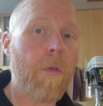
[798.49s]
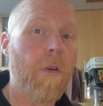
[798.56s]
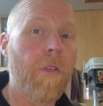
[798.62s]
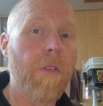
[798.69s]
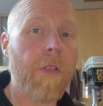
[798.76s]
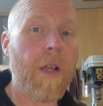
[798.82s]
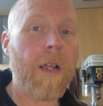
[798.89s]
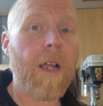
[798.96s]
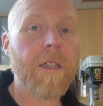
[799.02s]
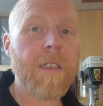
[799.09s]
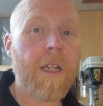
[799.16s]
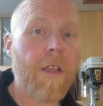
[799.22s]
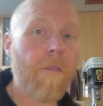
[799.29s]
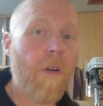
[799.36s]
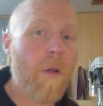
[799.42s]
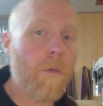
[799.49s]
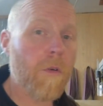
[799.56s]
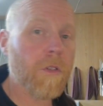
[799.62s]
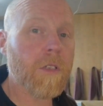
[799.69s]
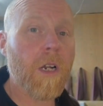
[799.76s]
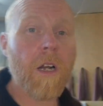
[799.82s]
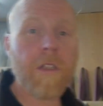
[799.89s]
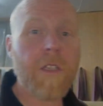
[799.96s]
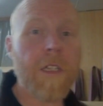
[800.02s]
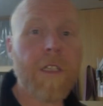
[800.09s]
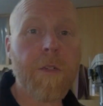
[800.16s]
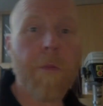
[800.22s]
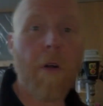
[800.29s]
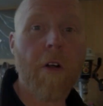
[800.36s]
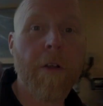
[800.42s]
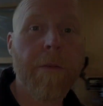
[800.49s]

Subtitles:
But other than that, guys, thank you very much, and I'll see you tomorrow.